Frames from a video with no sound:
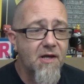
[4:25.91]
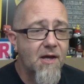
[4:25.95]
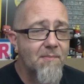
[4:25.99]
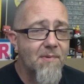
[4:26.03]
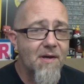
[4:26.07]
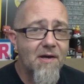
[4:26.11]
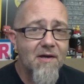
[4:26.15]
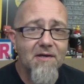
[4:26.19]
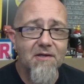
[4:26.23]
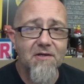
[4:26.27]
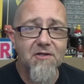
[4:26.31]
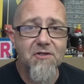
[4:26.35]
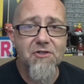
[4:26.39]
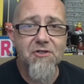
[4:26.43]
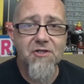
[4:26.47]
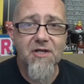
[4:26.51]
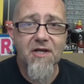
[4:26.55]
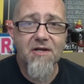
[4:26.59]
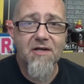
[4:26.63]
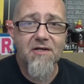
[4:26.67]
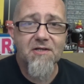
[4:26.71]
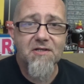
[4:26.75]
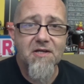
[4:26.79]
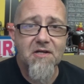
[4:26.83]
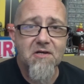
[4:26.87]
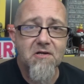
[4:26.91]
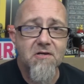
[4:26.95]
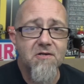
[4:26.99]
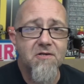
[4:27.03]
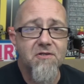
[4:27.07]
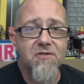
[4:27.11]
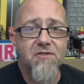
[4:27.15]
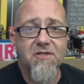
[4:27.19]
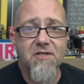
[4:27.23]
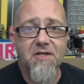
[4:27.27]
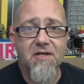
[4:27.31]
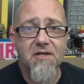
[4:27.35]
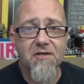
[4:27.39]
I'm not going to shed a tear to
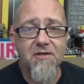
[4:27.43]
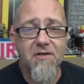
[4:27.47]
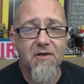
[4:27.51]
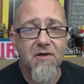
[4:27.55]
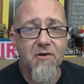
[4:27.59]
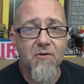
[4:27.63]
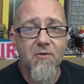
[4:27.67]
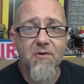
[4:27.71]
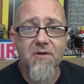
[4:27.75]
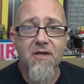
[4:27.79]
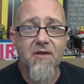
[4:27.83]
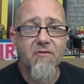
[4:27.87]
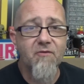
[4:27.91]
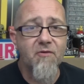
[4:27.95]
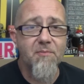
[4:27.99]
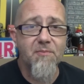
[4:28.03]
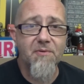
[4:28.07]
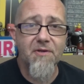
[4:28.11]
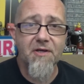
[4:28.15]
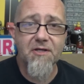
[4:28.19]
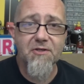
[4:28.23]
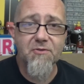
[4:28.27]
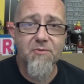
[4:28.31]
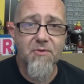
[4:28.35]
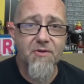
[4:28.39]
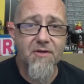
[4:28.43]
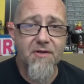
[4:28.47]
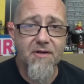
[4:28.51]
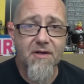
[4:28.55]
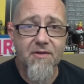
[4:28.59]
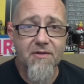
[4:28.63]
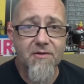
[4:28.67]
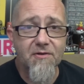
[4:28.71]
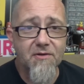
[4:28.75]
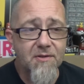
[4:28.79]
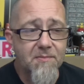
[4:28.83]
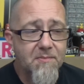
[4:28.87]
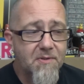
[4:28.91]
see it go and get replaced with
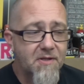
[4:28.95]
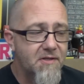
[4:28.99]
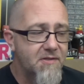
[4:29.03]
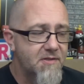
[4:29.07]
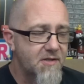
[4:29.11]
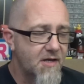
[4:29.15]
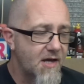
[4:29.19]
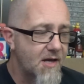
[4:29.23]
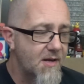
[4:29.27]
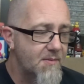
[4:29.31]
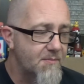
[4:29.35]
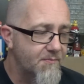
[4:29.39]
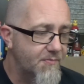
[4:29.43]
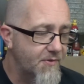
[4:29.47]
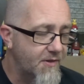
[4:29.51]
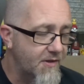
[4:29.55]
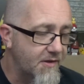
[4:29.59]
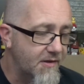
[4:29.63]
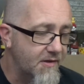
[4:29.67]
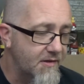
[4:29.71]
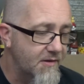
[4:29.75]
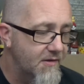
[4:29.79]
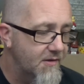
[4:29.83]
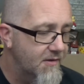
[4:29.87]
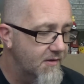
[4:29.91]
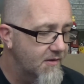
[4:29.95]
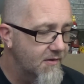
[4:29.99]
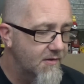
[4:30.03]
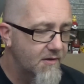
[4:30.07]
another limited time thing.